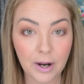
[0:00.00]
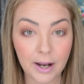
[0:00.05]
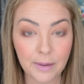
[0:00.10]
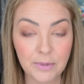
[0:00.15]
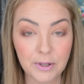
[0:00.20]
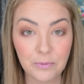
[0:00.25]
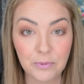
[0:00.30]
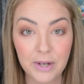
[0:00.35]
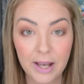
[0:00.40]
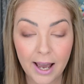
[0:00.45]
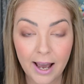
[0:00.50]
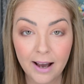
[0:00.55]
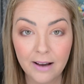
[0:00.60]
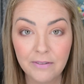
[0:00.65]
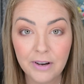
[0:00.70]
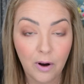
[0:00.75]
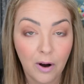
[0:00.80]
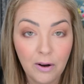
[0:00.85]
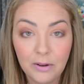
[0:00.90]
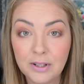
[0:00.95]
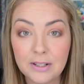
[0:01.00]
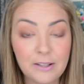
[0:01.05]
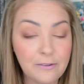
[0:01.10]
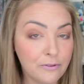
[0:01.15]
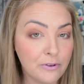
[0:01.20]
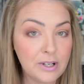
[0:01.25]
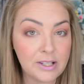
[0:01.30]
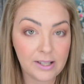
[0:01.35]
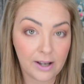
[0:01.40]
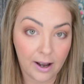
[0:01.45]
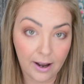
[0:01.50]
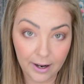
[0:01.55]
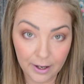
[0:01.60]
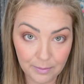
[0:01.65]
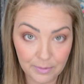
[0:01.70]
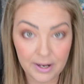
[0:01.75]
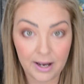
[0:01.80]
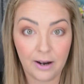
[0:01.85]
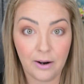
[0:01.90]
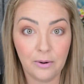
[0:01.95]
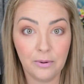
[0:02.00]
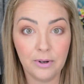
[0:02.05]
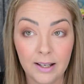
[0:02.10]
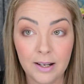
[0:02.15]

I mean, we have all this free time now.